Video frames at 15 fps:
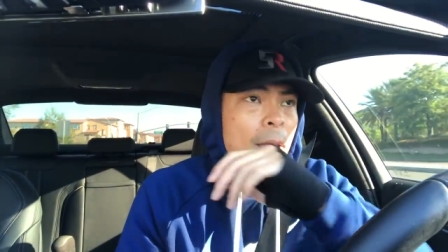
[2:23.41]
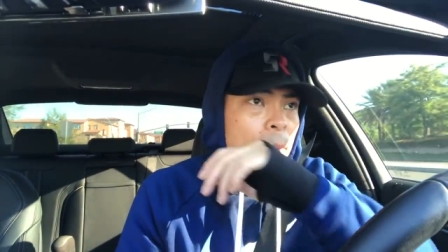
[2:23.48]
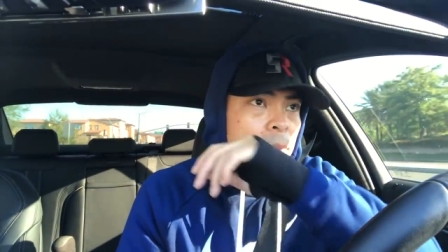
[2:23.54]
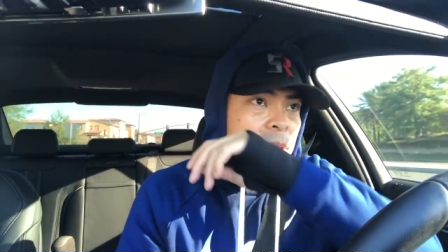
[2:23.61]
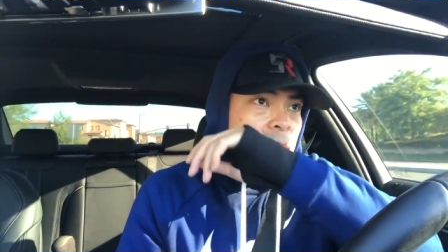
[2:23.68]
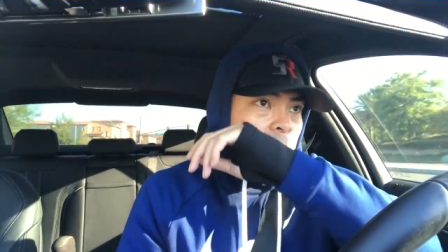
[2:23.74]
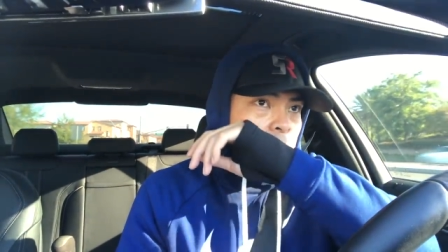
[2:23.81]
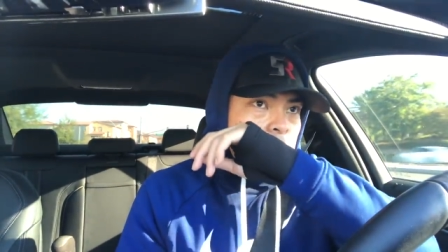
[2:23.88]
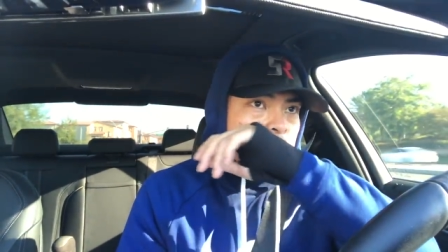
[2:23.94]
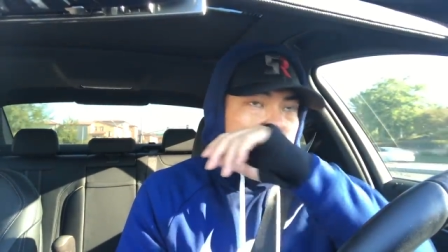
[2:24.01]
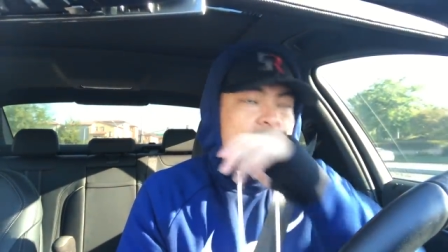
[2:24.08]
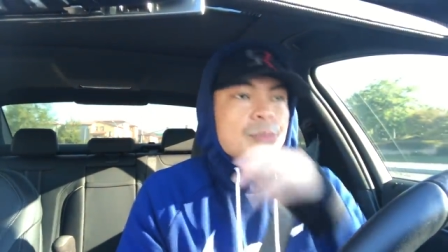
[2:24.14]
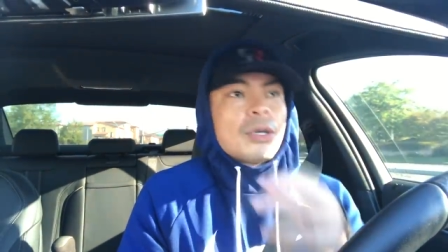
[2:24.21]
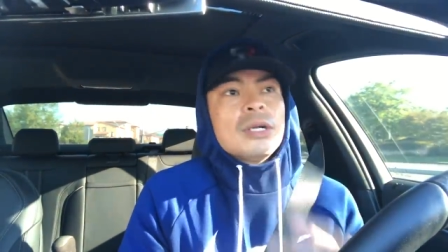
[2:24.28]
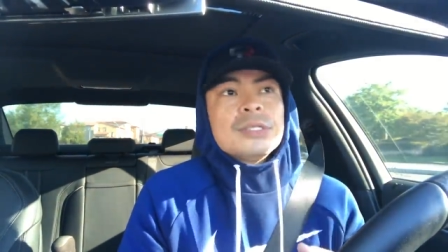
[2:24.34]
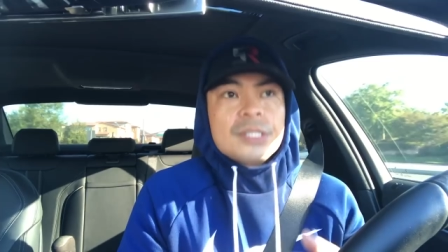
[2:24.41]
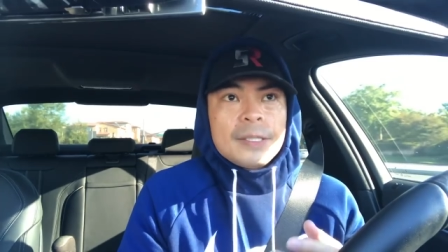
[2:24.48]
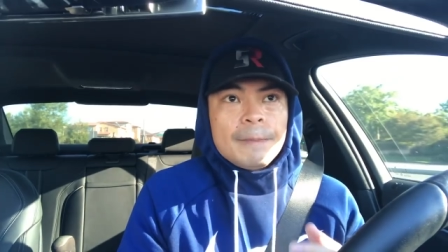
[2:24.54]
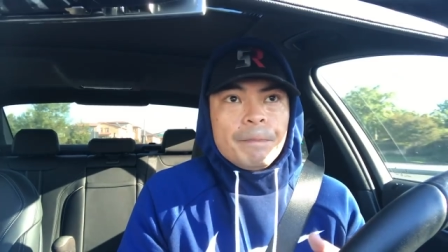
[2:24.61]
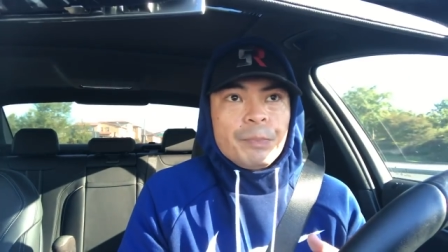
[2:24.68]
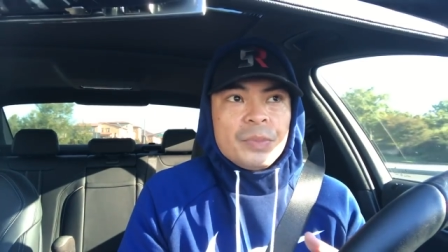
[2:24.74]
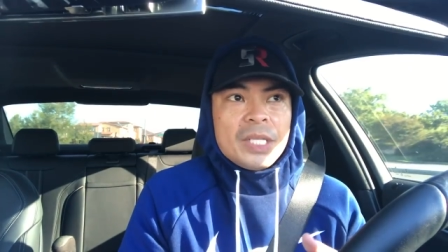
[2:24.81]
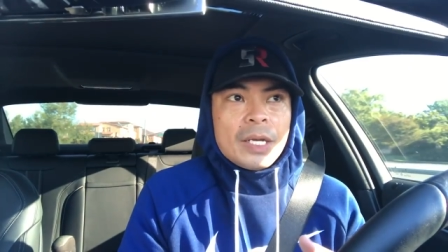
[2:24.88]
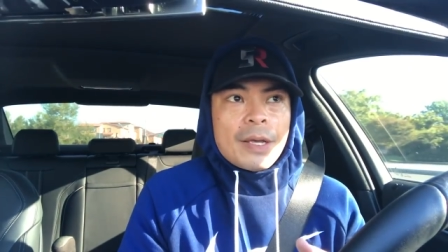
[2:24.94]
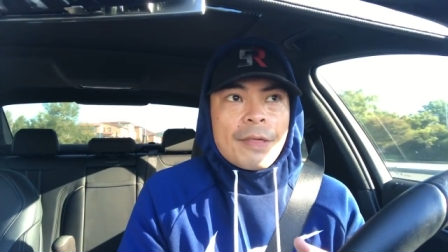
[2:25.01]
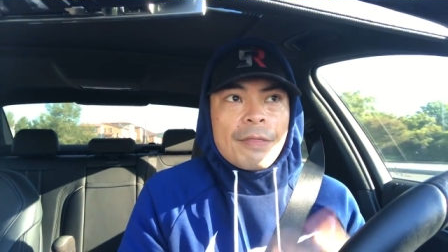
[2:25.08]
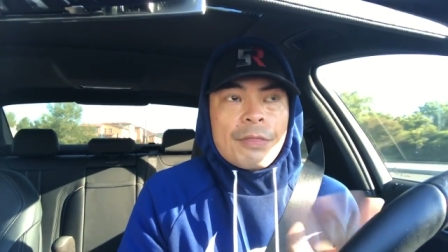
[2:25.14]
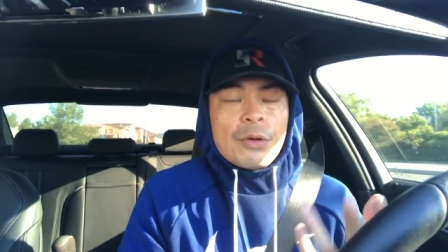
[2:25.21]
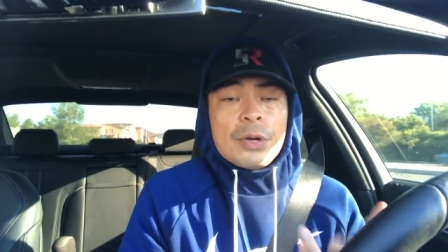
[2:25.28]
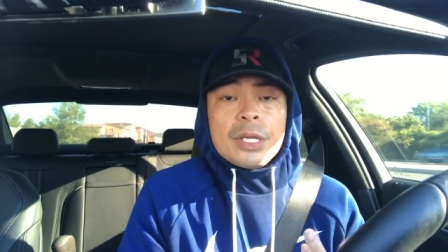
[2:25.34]
because this person did a
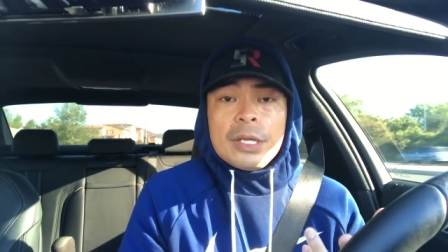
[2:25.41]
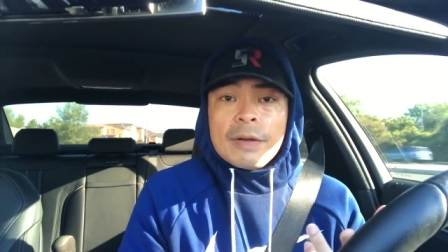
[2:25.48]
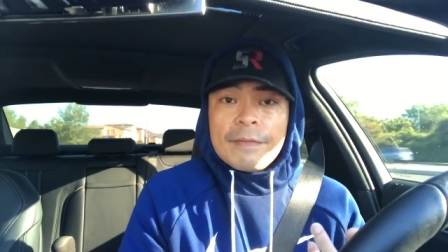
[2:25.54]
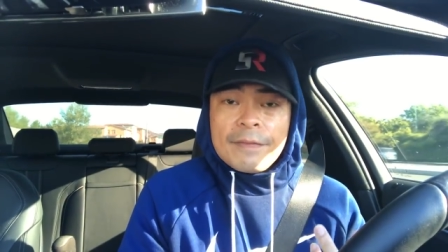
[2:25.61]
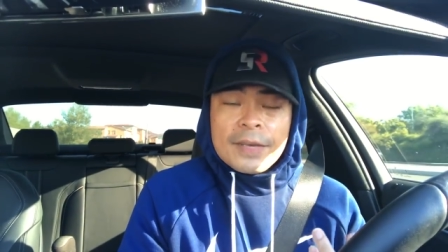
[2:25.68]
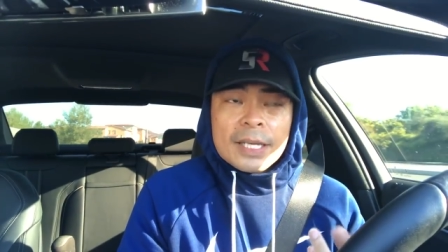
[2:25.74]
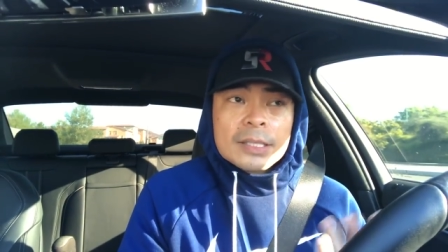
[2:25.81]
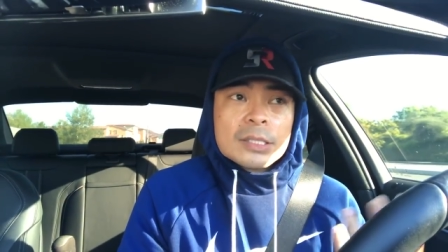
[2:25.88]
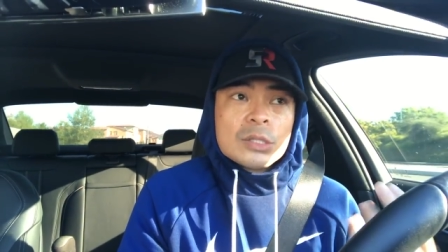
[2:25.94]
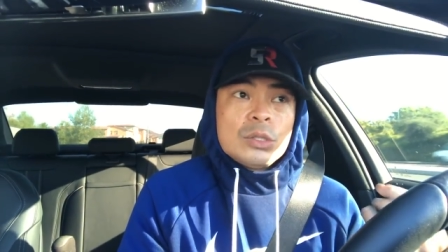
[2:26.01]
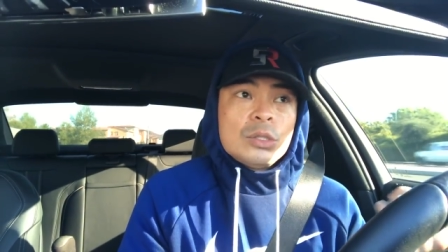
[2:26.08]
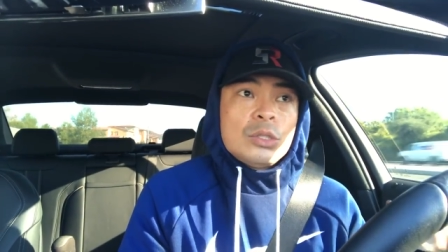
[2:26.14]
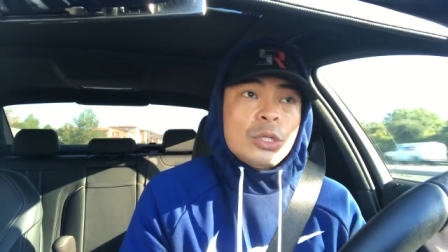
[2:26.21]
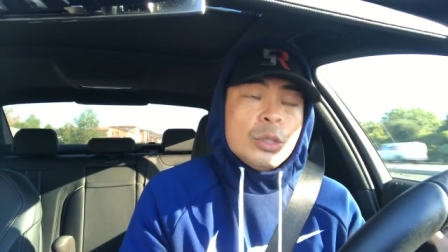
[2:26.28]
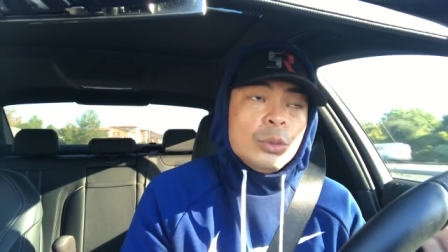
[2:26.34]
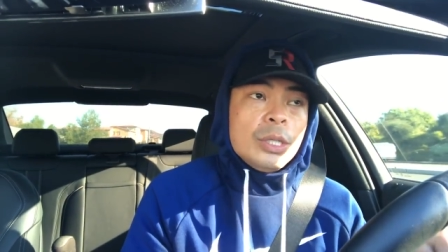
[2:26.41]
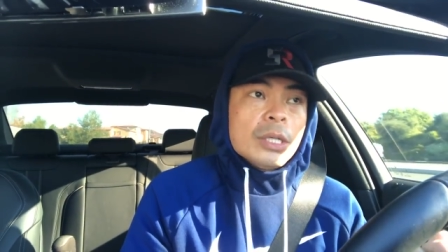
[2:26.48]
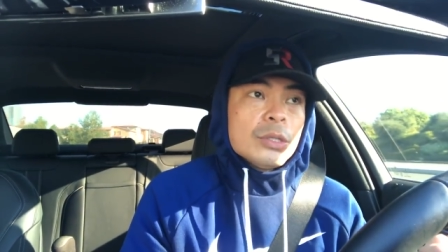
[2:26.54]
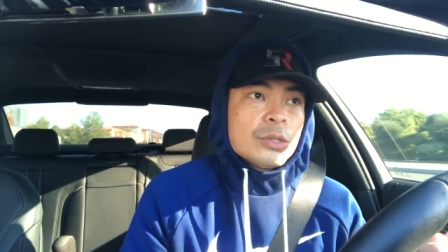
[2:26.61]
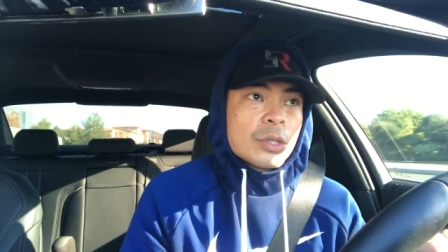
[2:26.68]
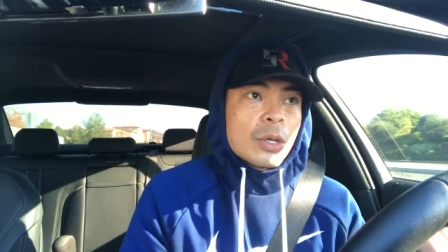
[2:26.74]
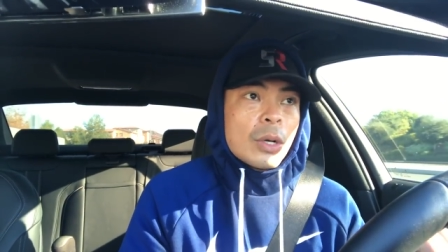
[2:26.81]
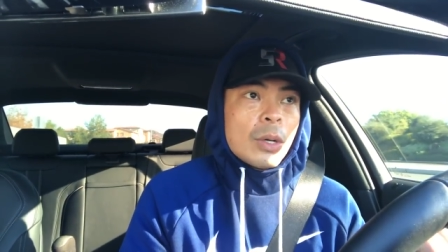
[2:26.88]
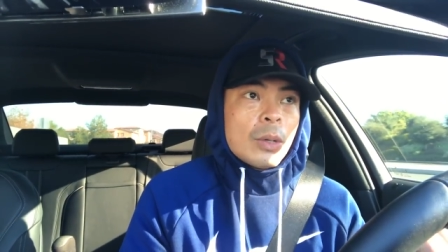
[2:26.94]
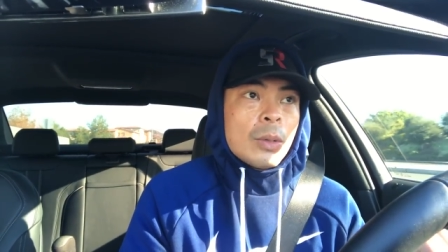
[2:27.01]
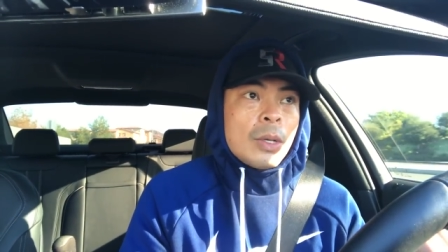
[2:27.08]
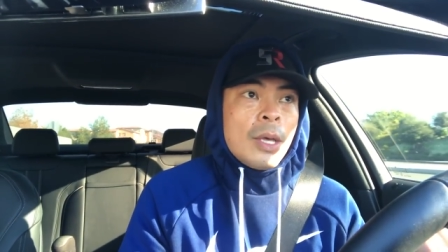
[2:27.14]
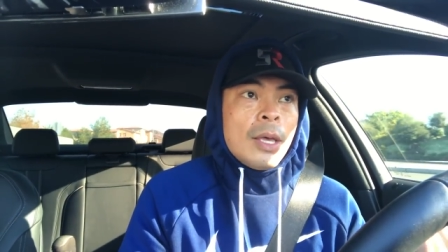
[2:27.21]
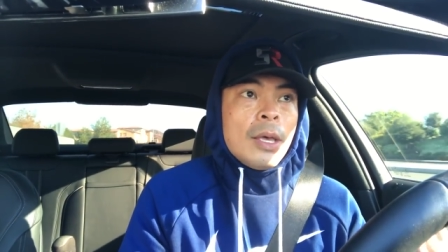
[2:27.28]
thirty-year fix two years ago,